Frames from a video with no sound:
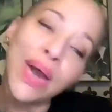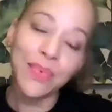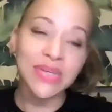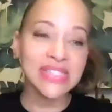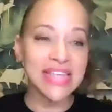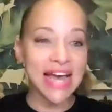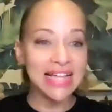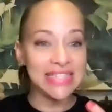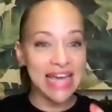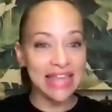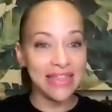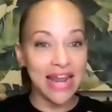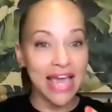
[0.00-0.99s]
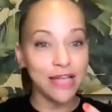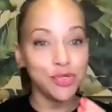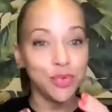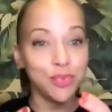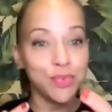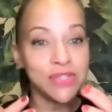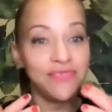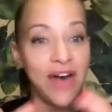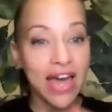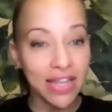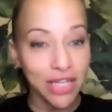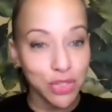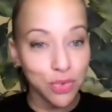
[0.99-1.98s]
it was that date that Adrienne was
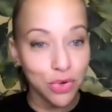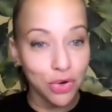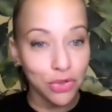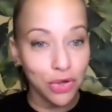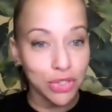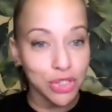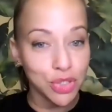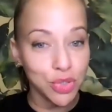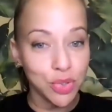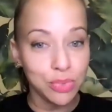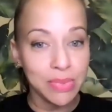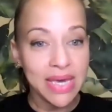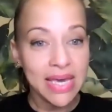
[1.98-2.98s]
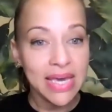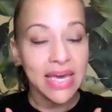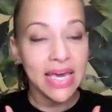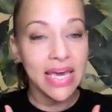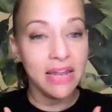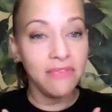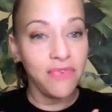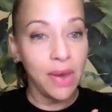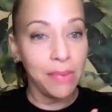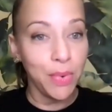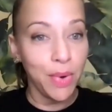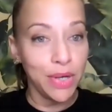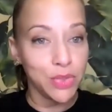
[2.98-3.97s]
finally doing her launch Zoom in
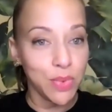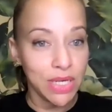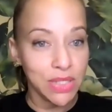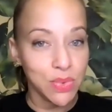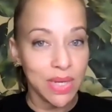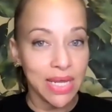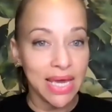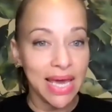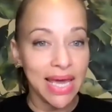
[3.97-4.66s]
February 2020.